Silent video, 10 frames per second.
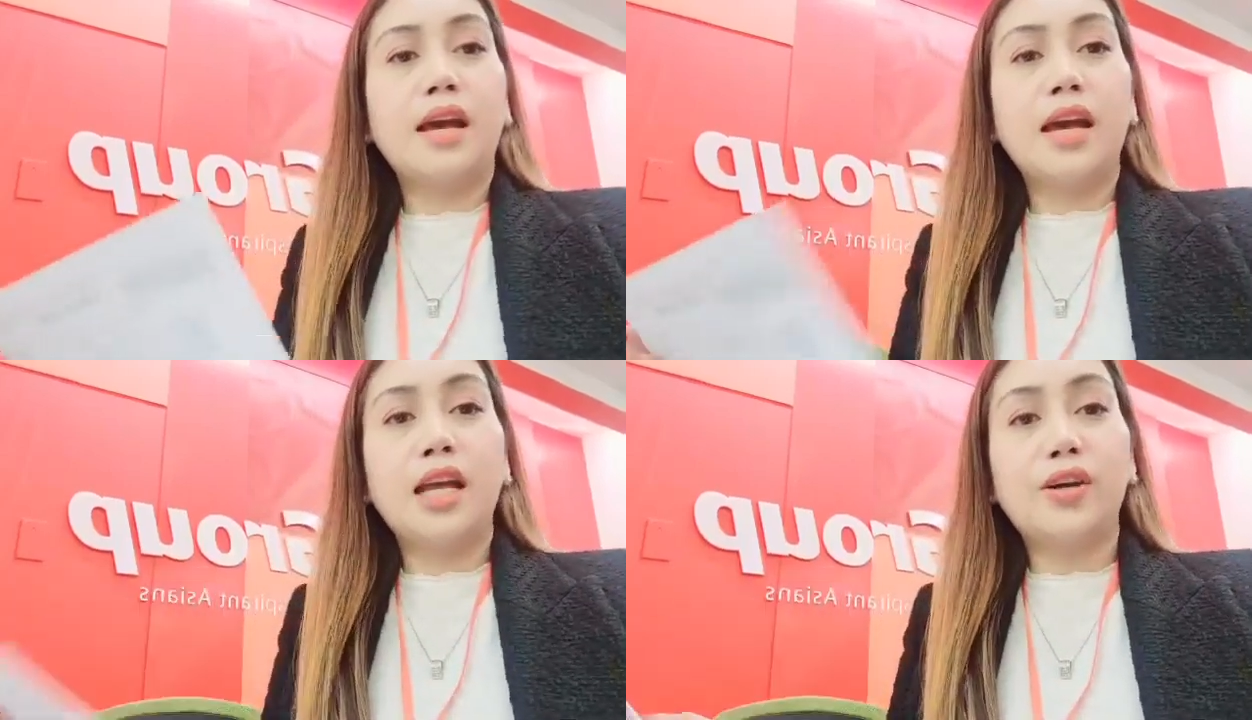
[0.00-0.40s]

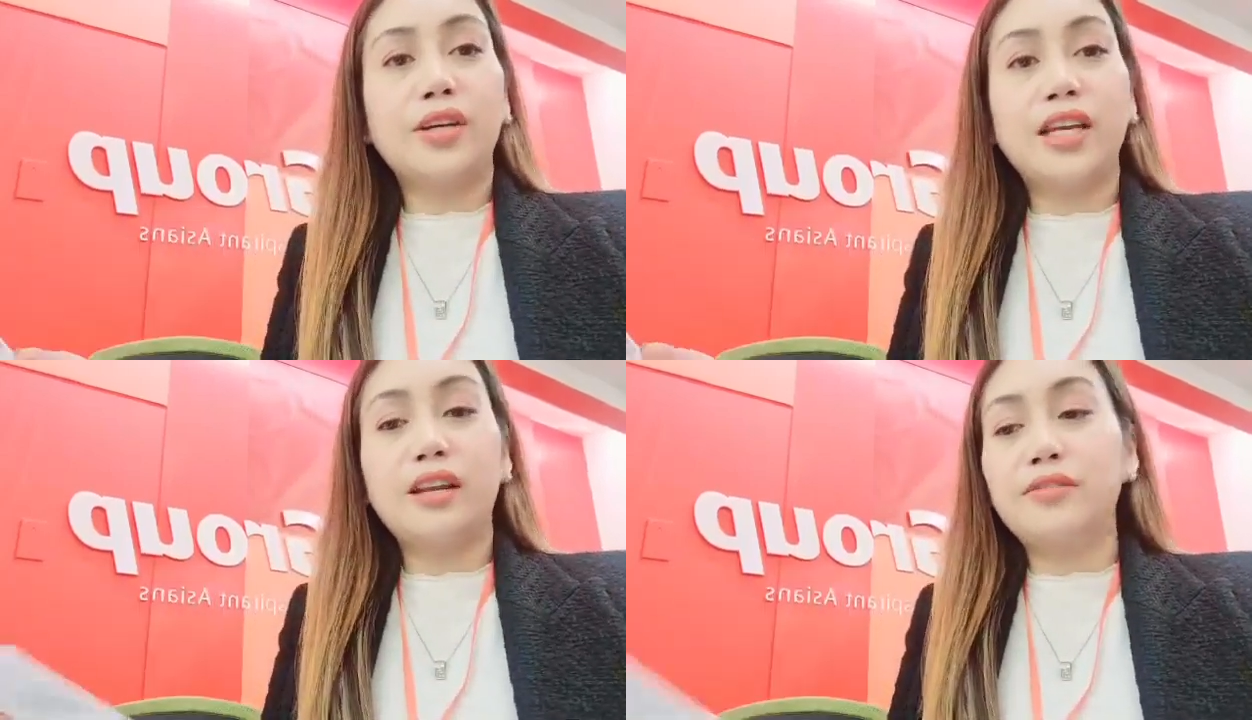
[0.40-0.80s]
Hello
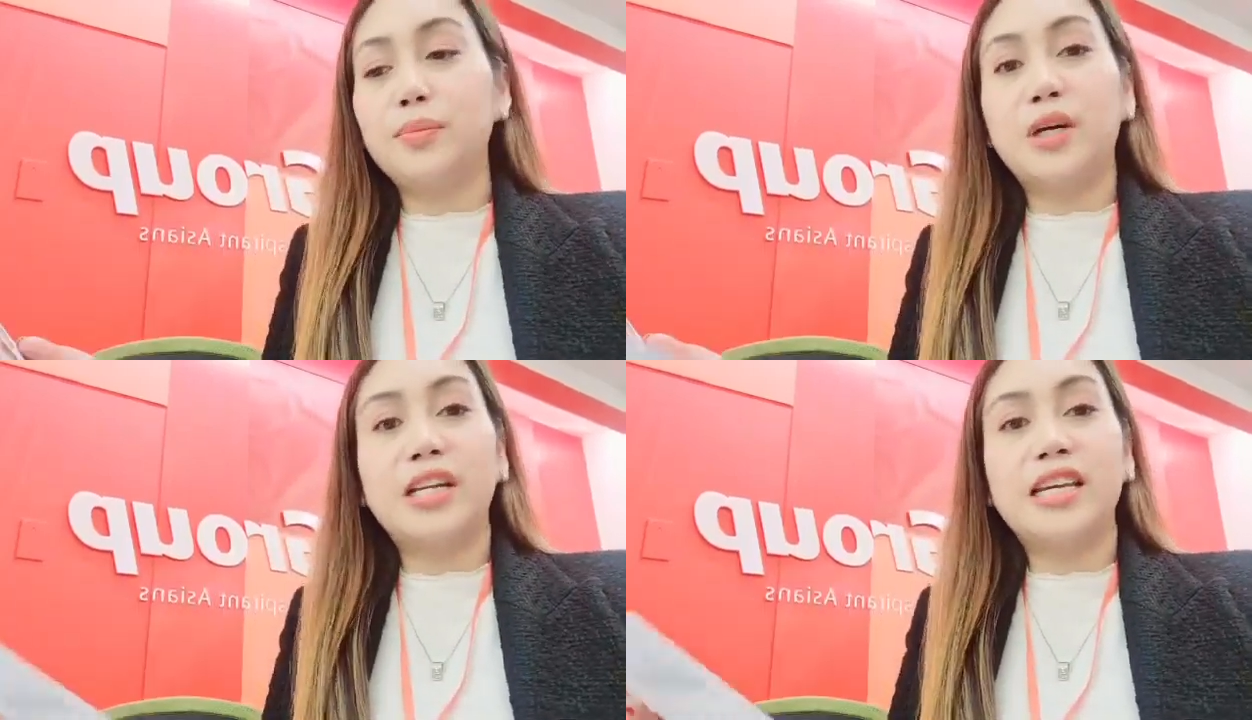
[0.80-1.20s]
again,
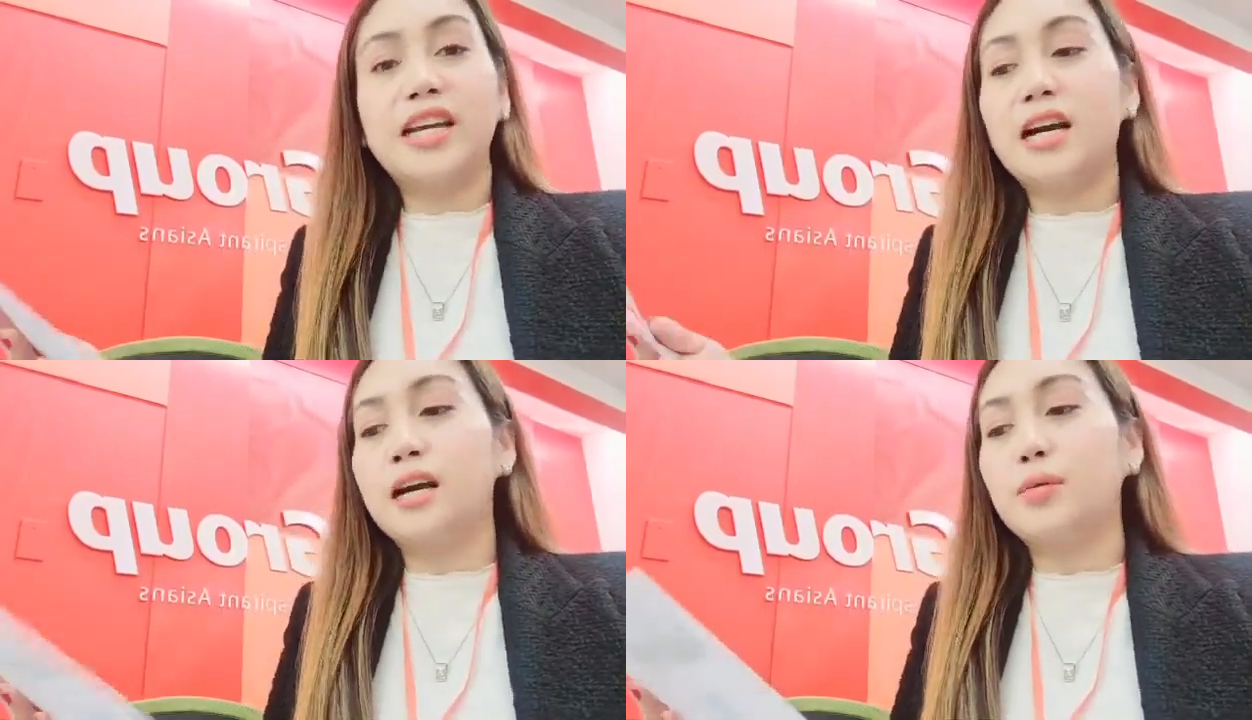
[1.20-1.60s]

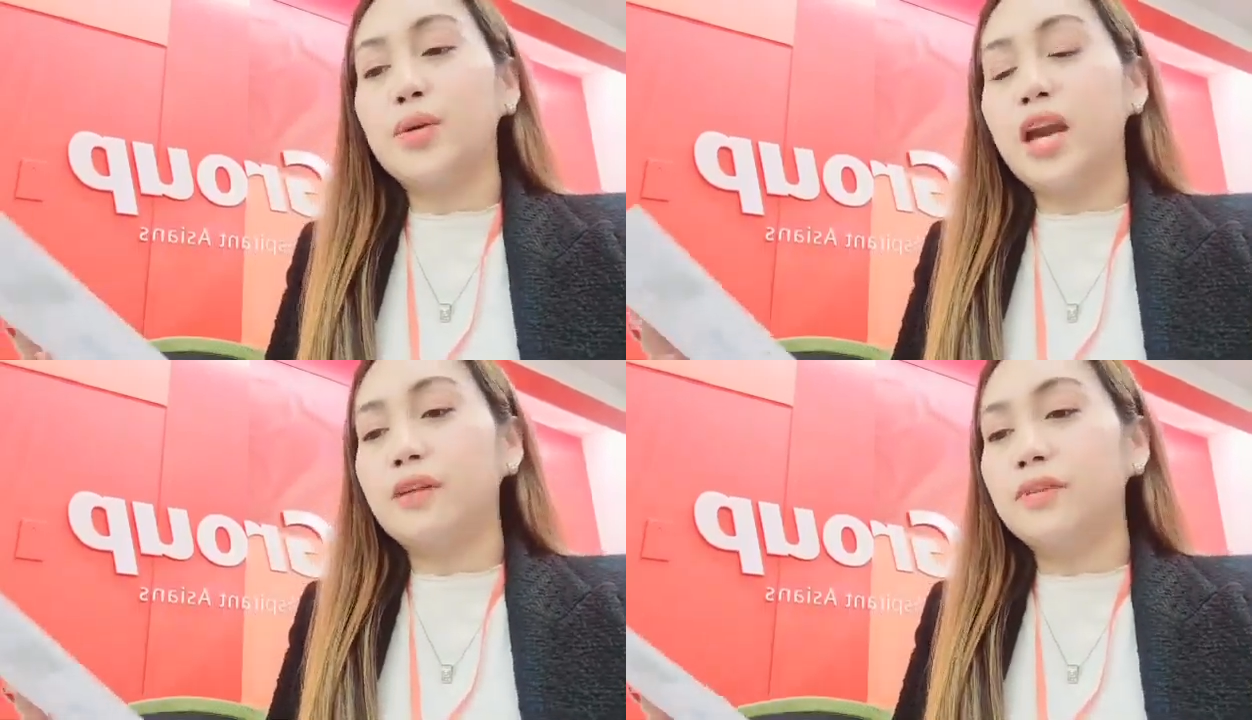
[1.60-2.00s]
everybody.
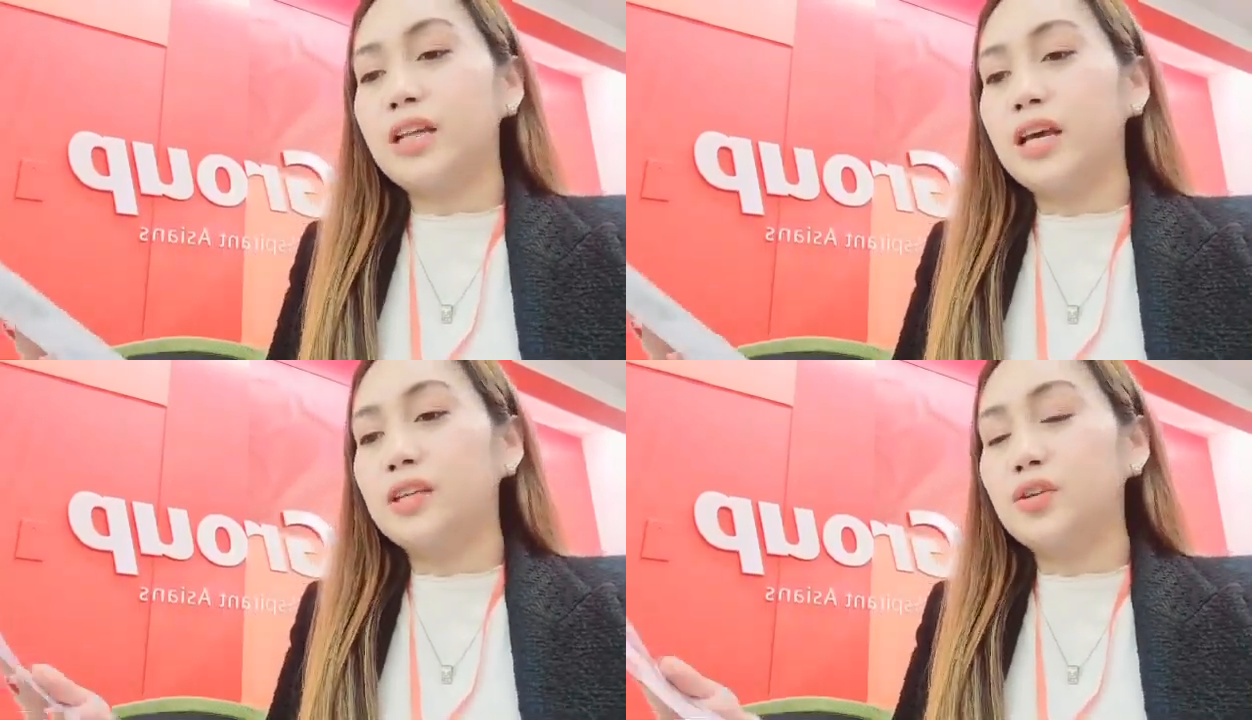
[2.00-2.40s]
We have
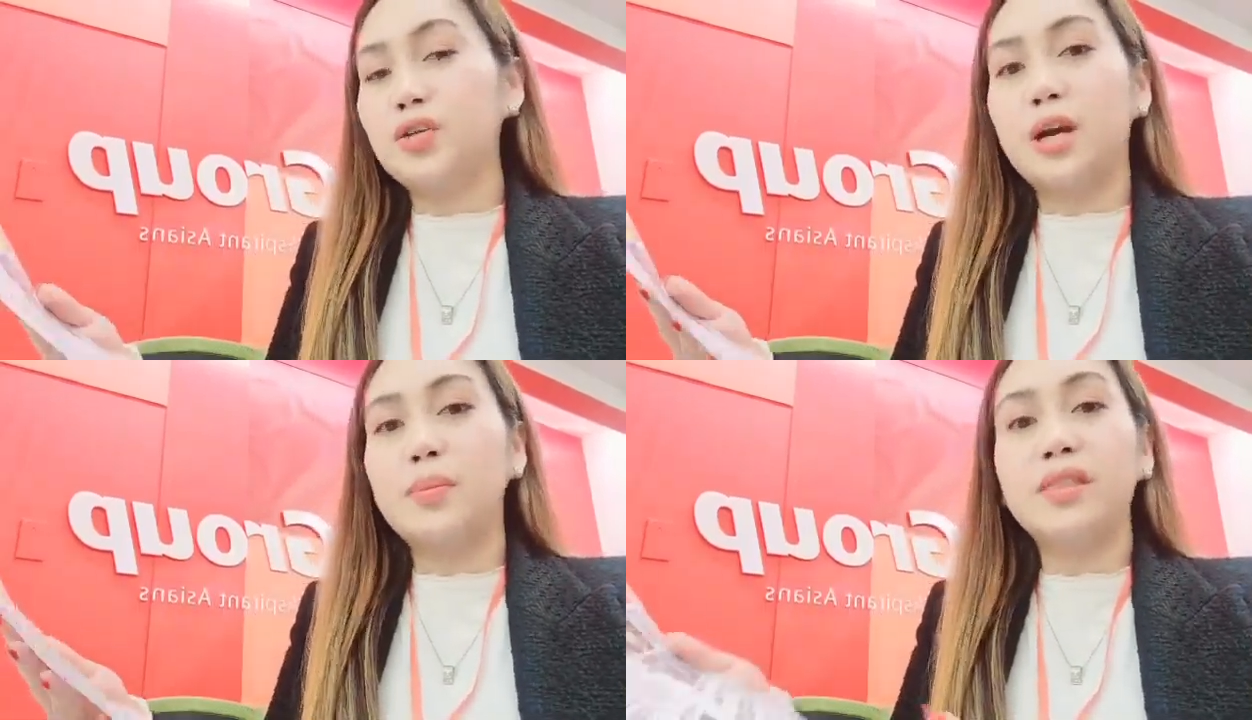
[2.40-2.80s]
another
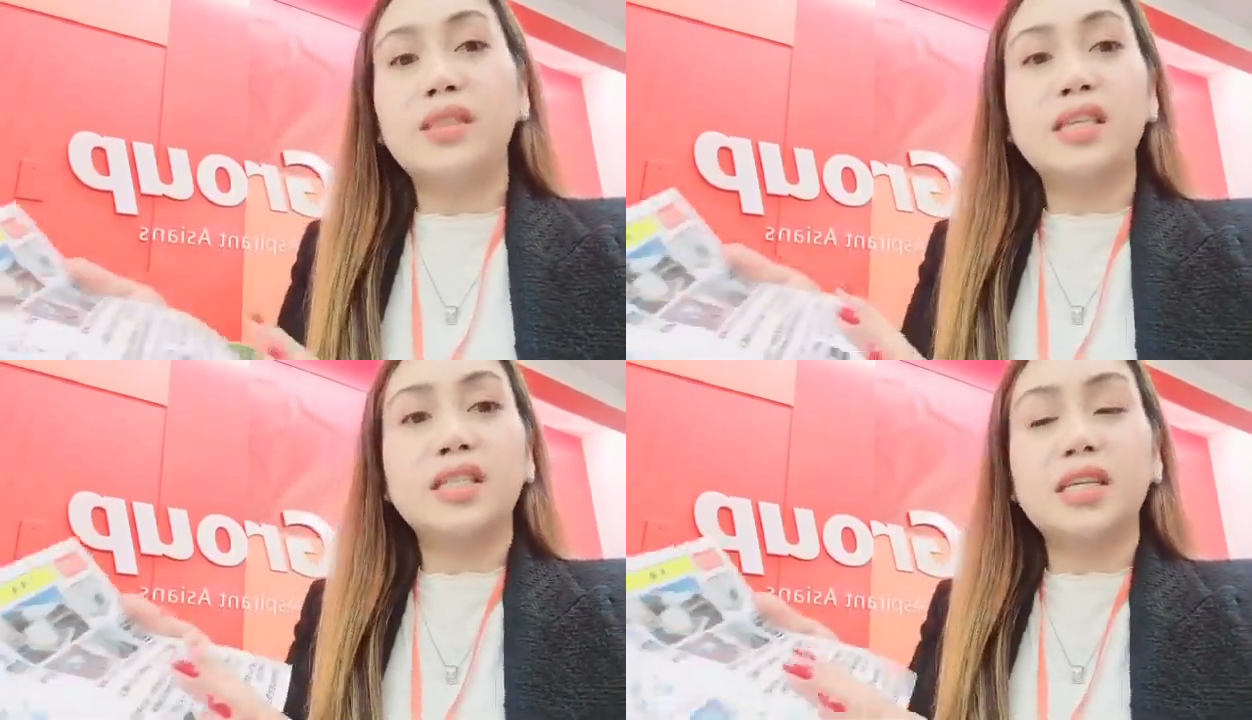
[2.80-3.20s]
job, and
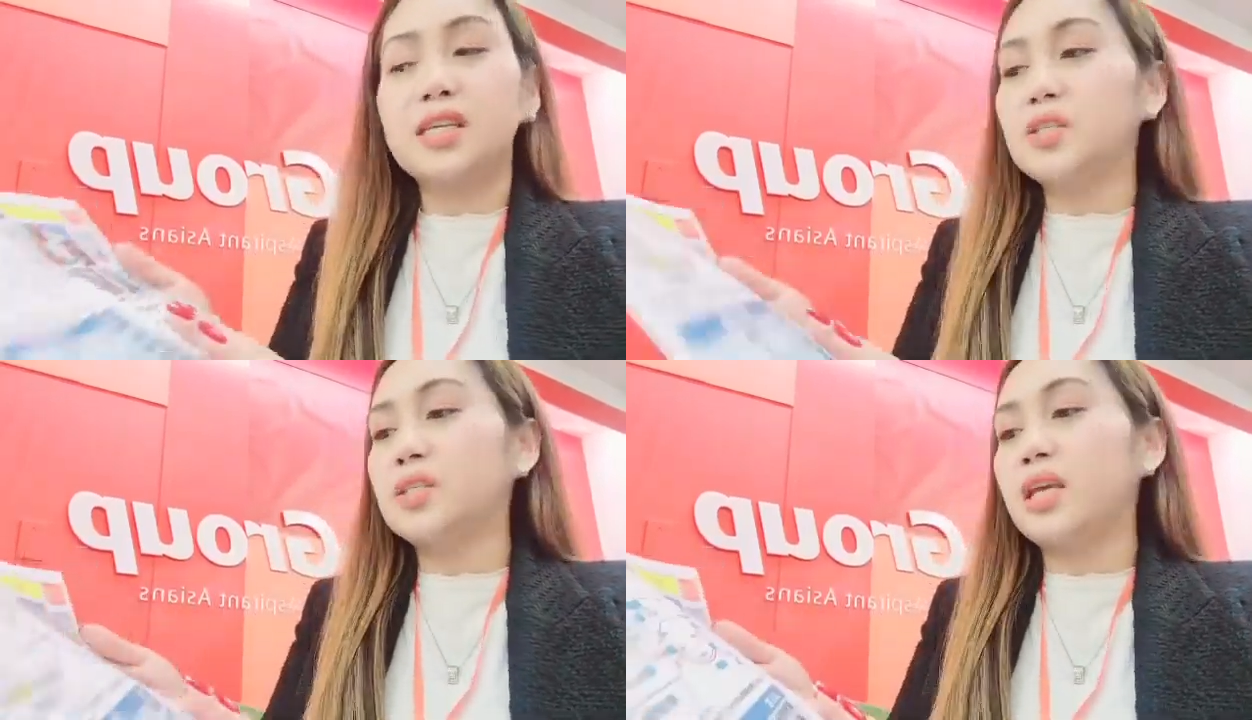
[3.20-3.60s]
this
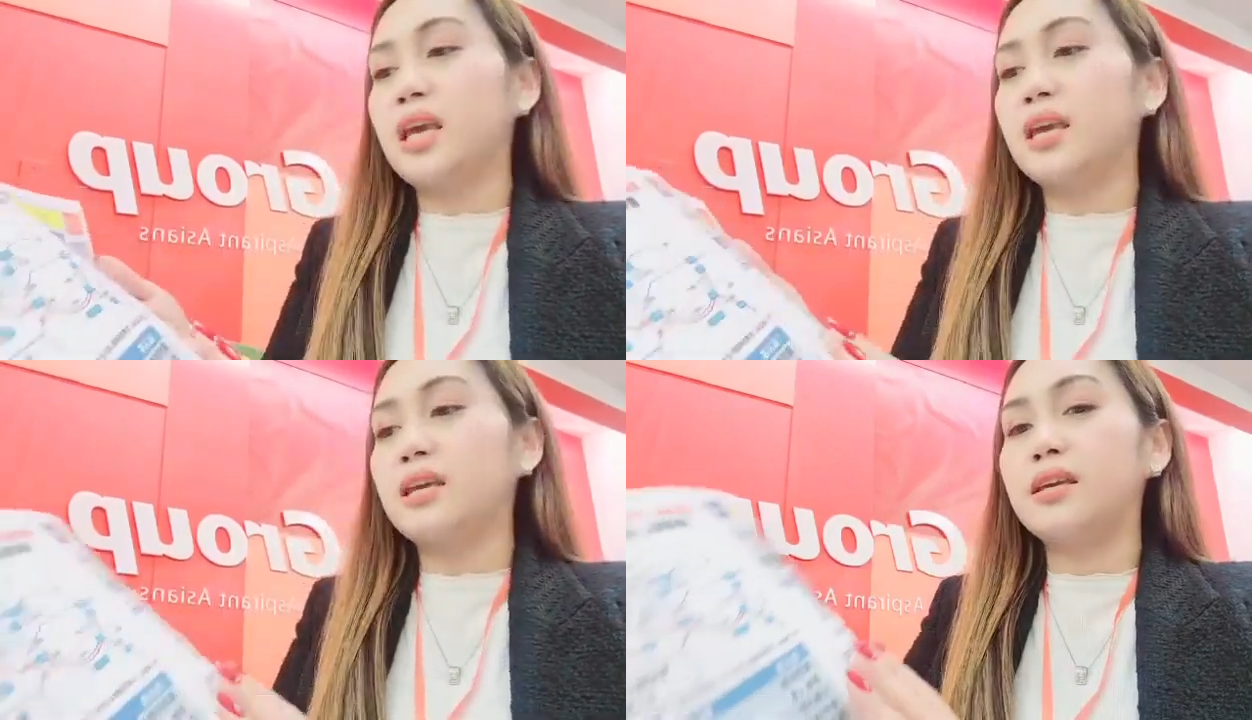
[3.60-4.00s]
is
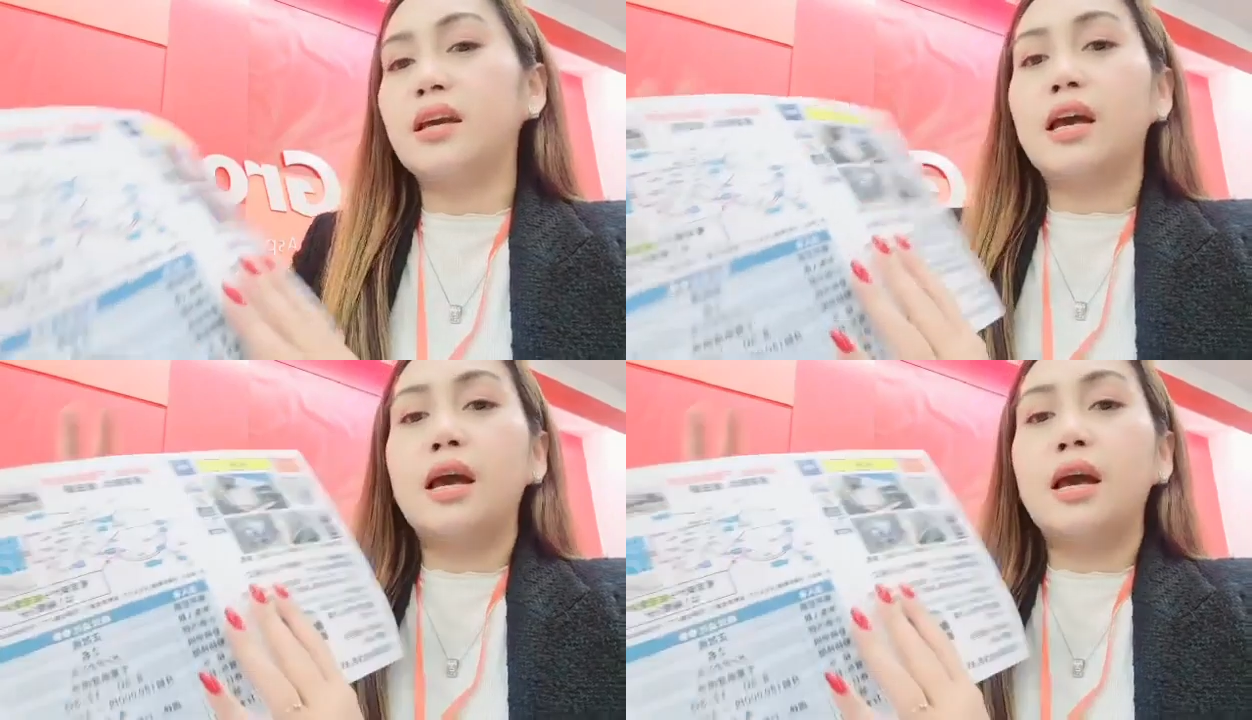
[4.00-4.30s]
a